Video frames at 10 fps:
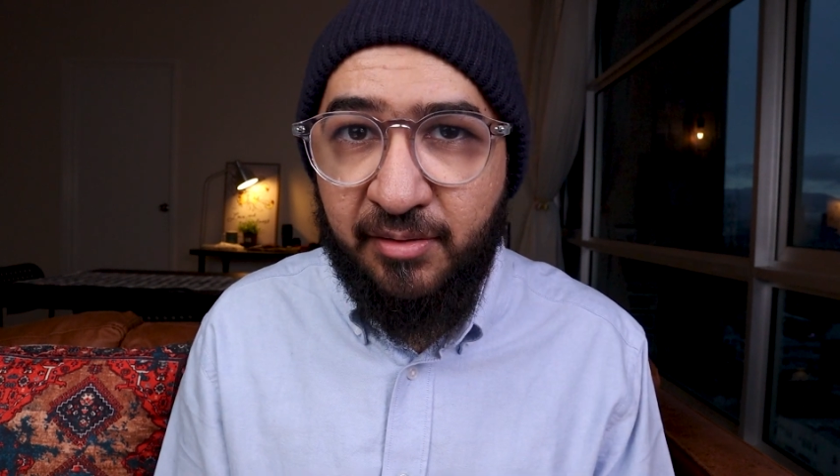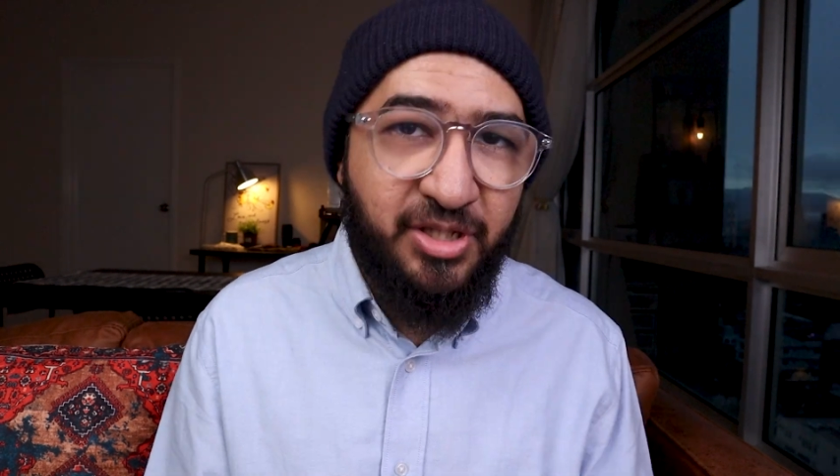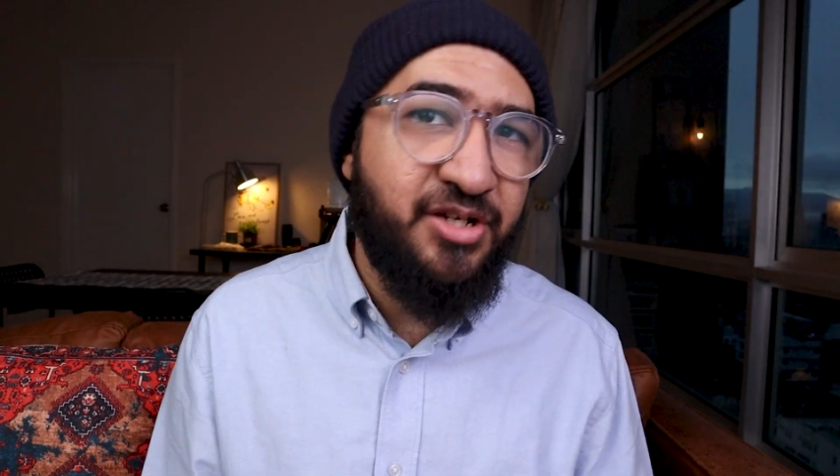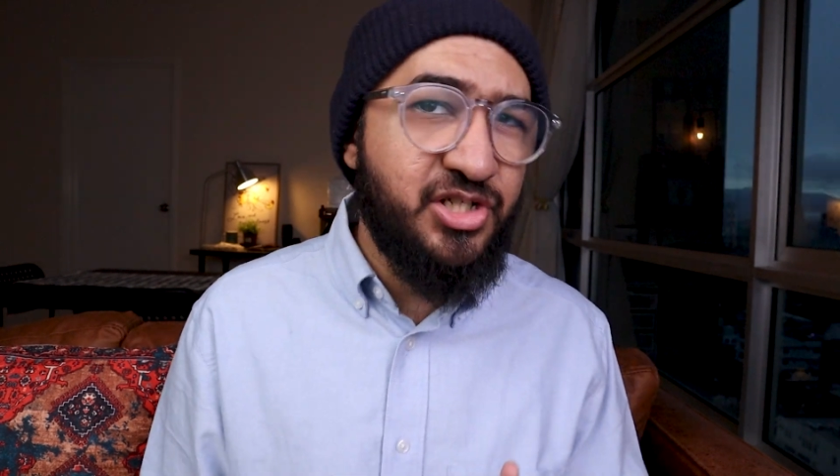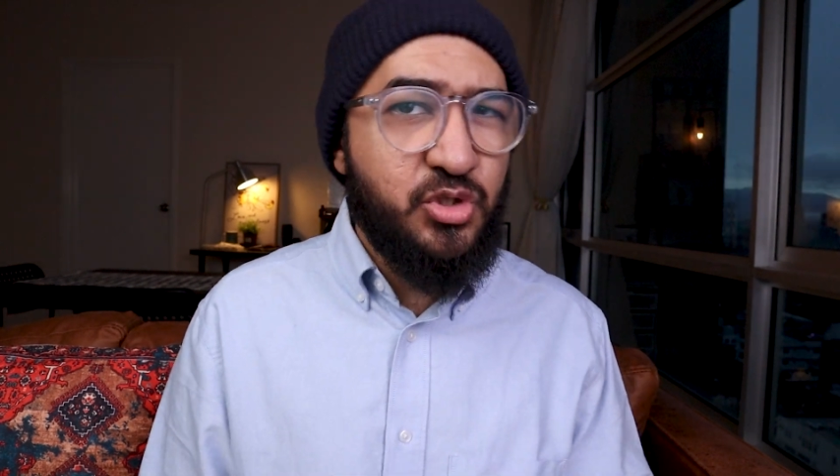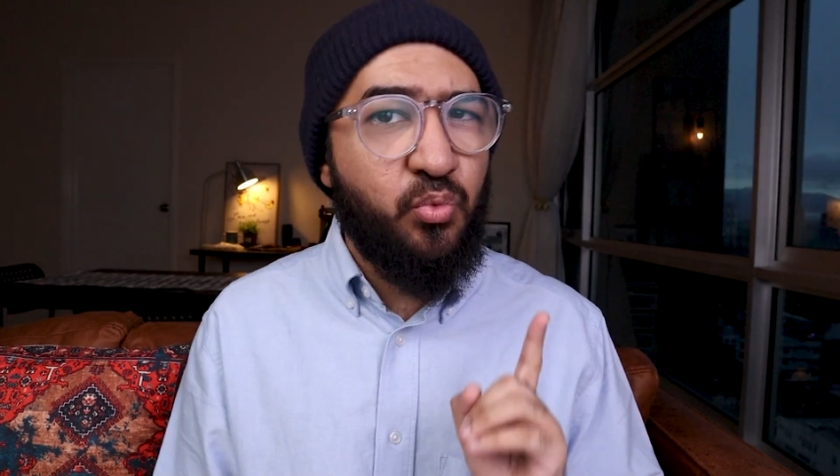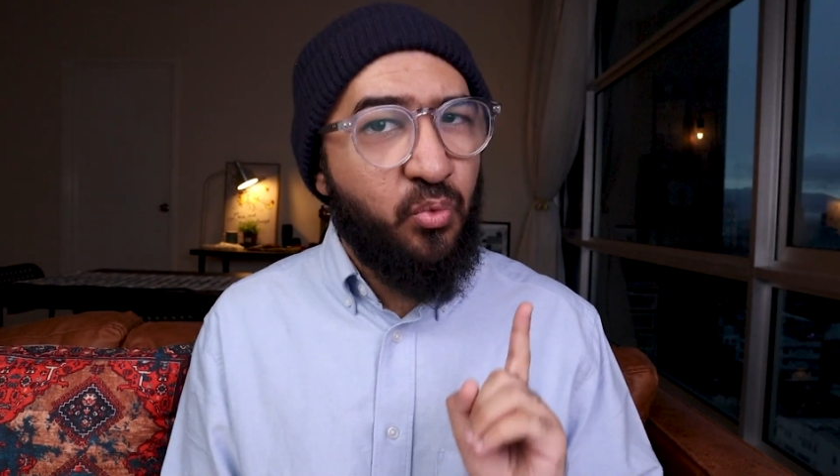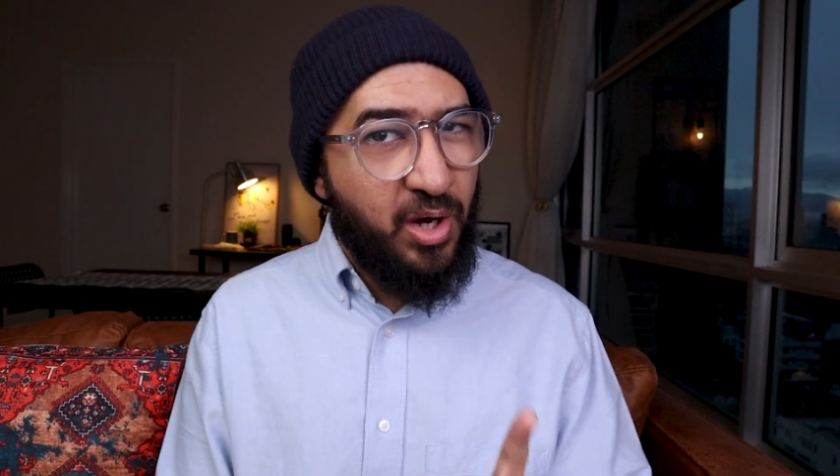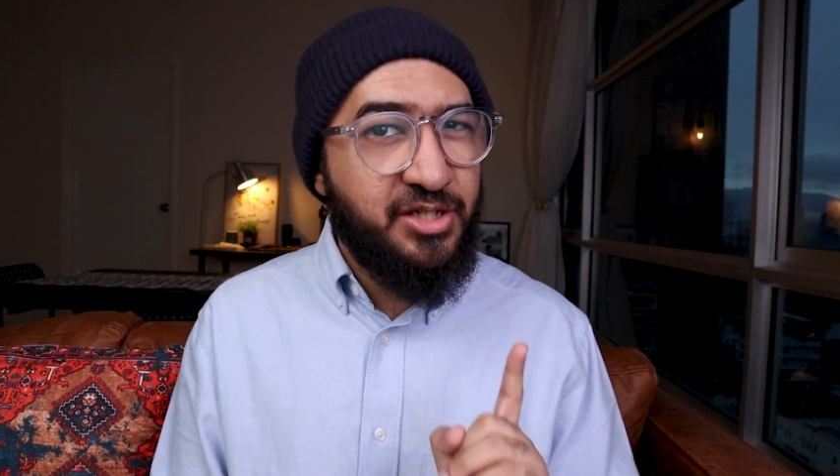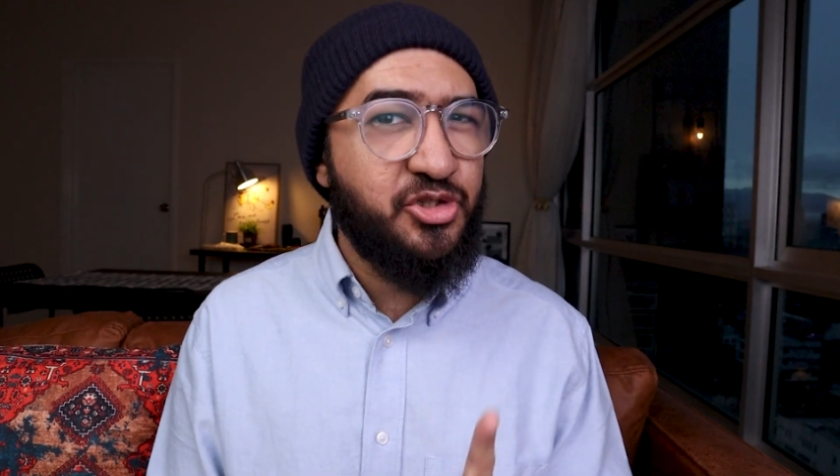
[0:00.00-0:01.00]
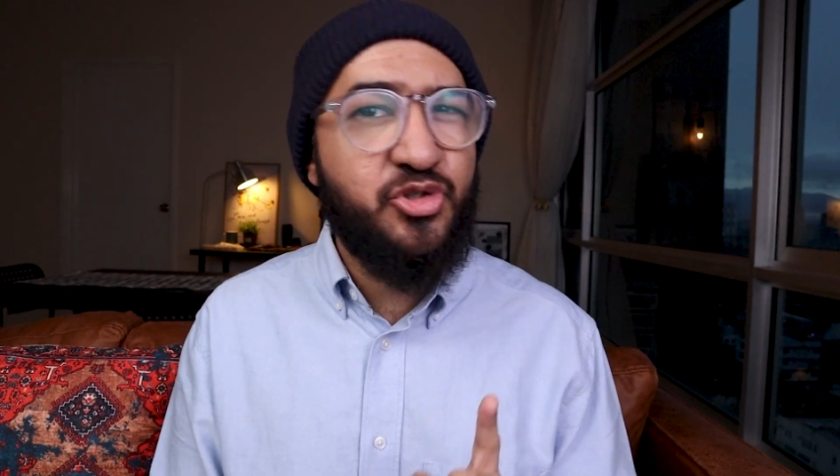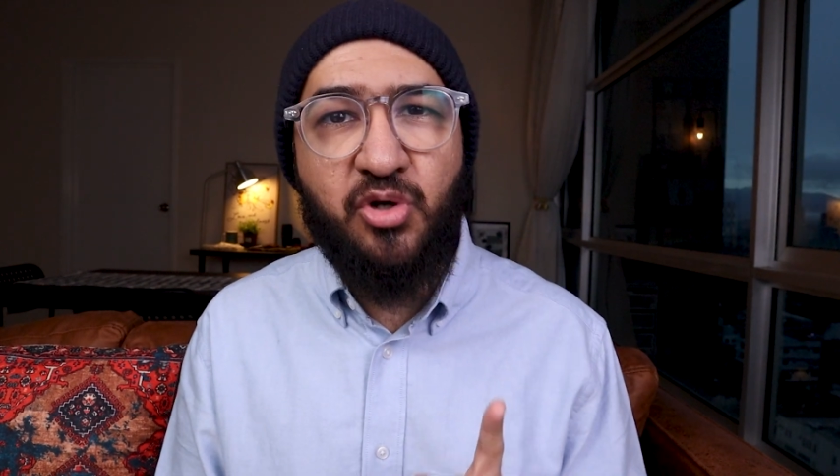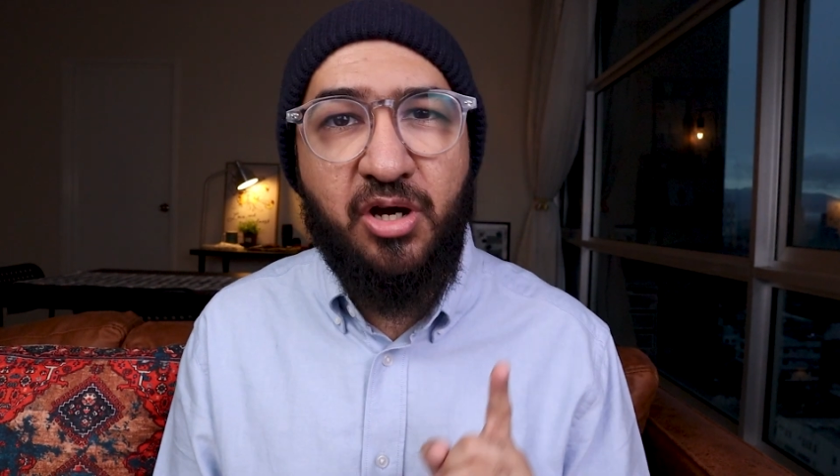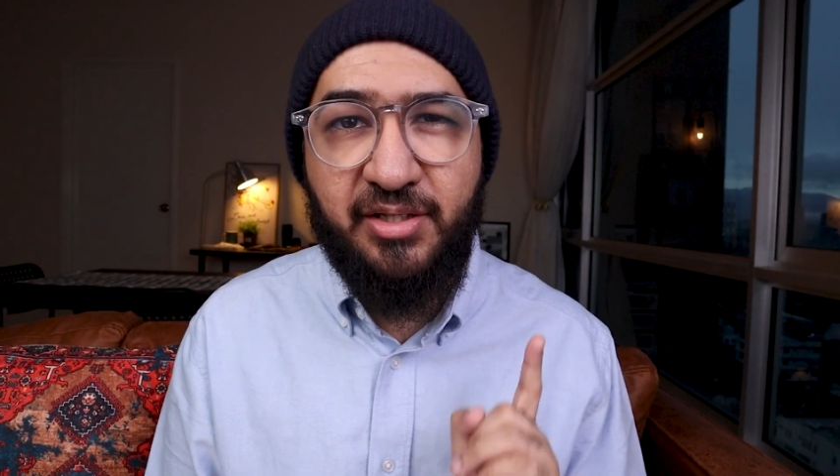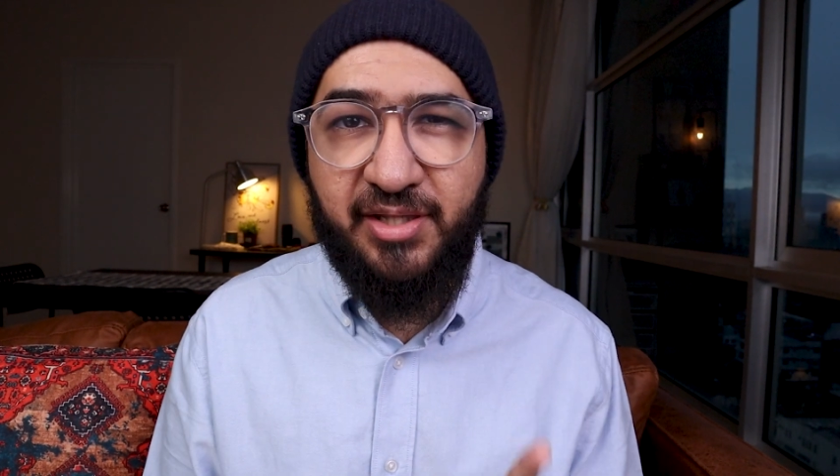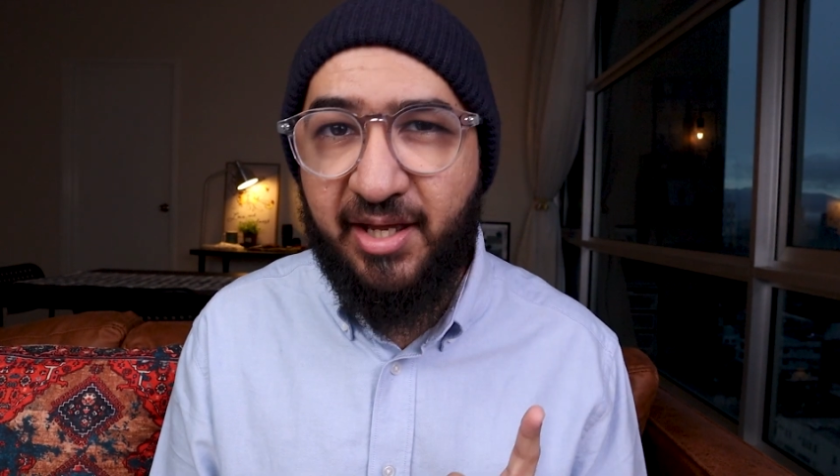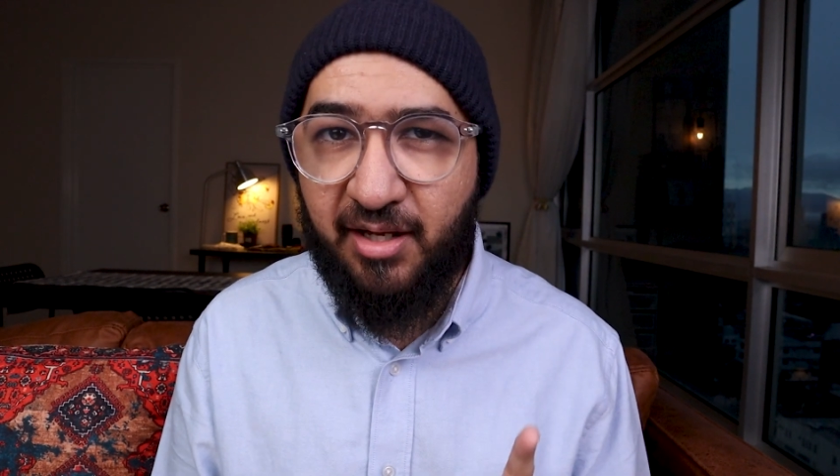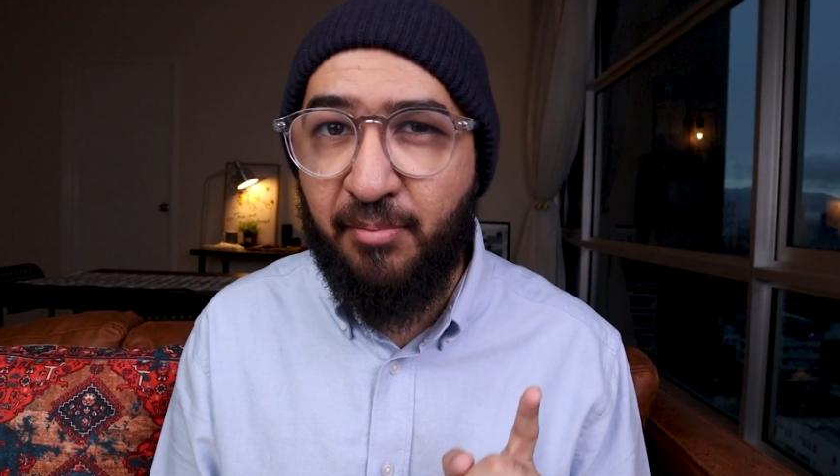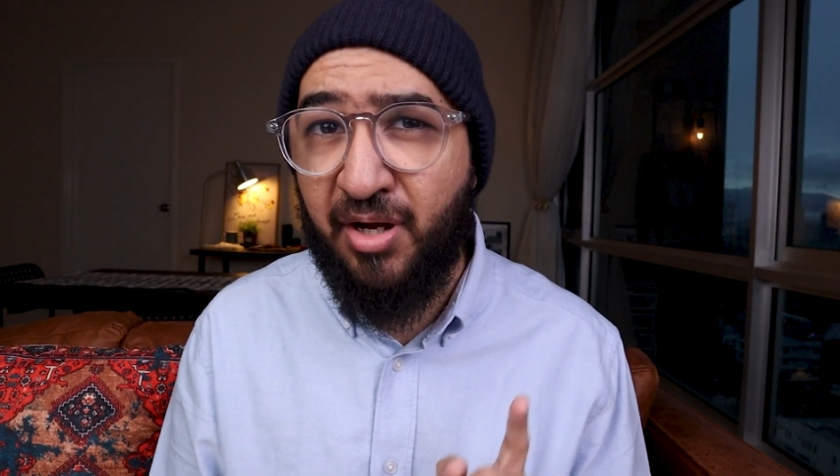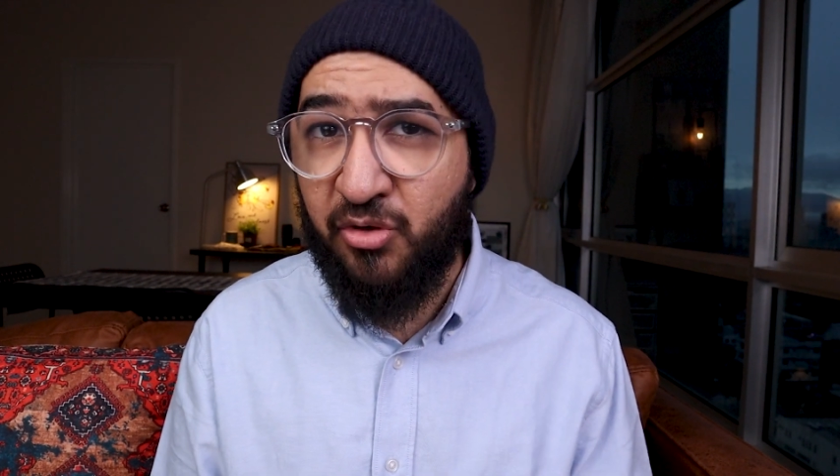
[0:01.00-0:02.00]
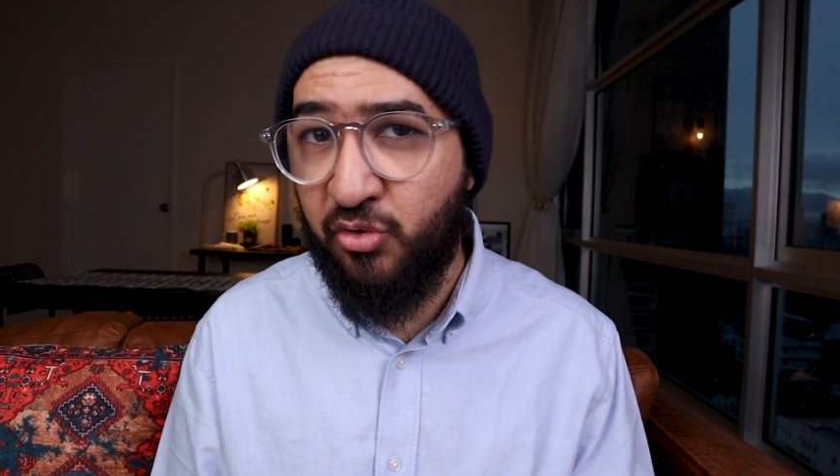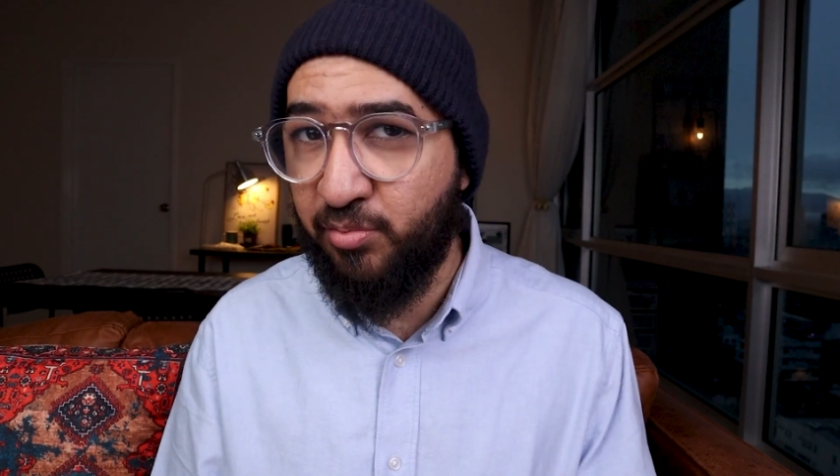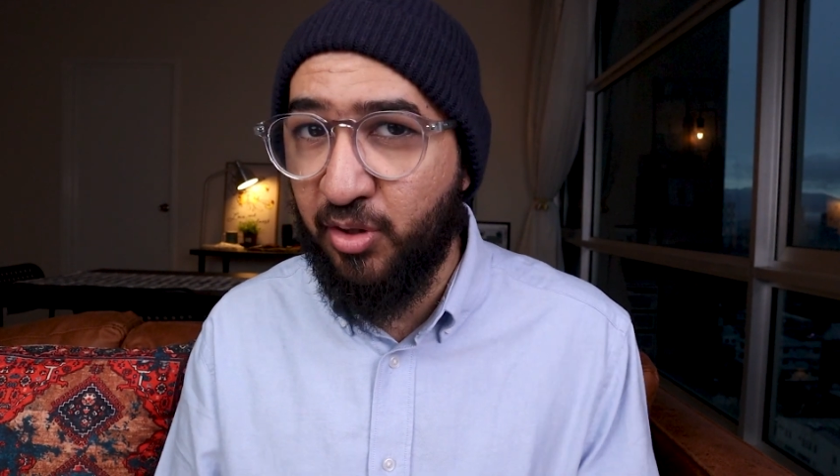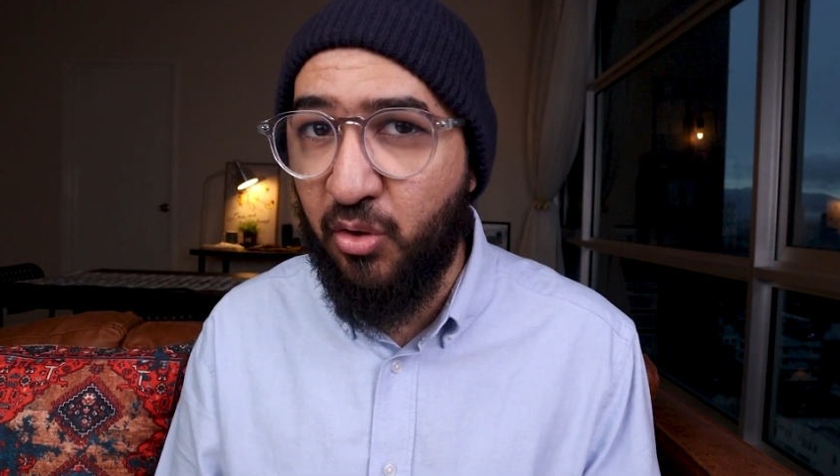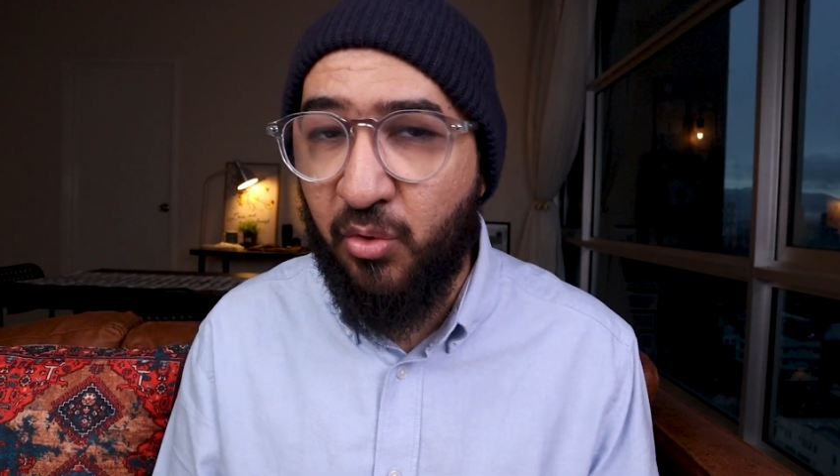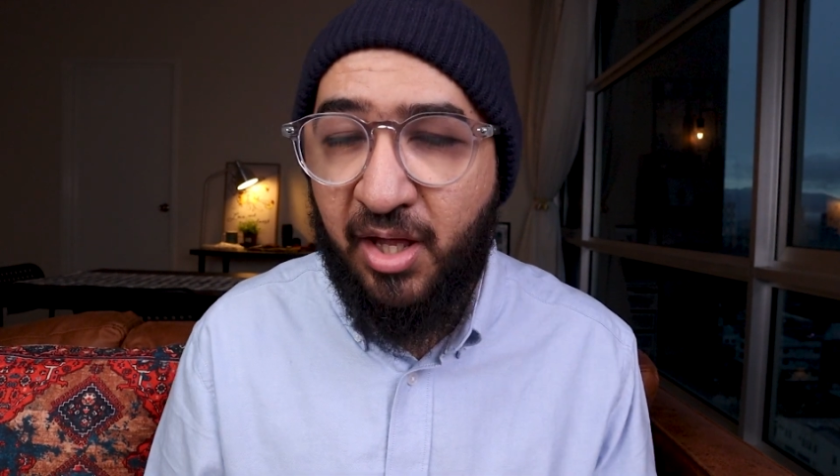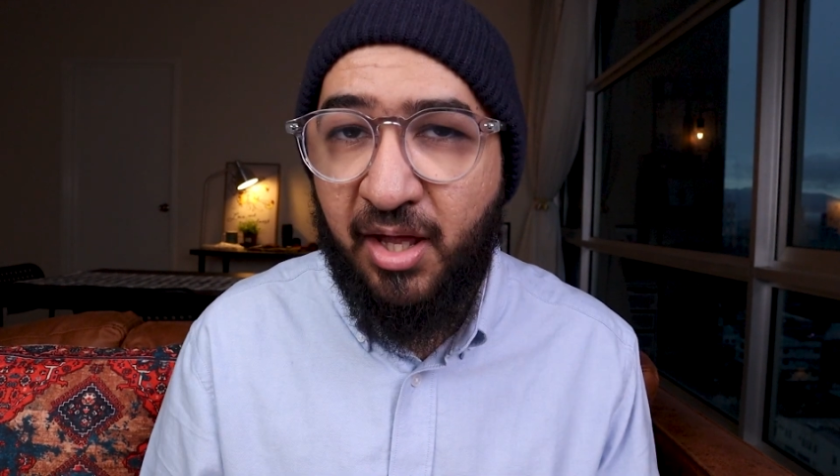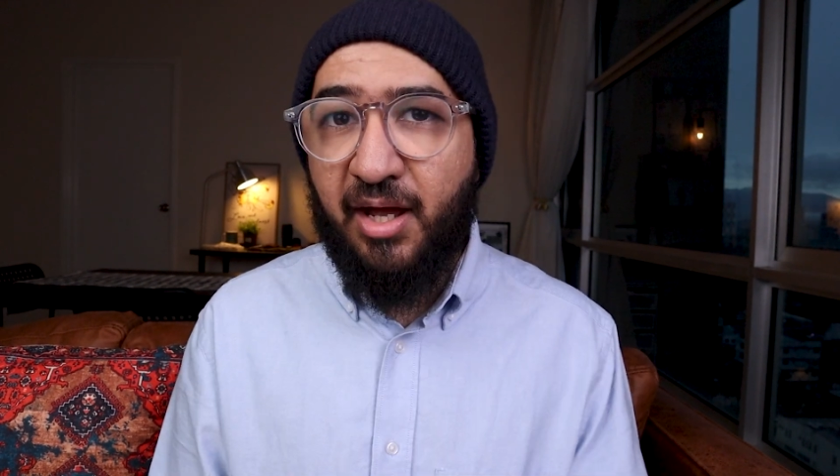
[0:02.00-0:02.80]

But there is one strong thing about Hublot,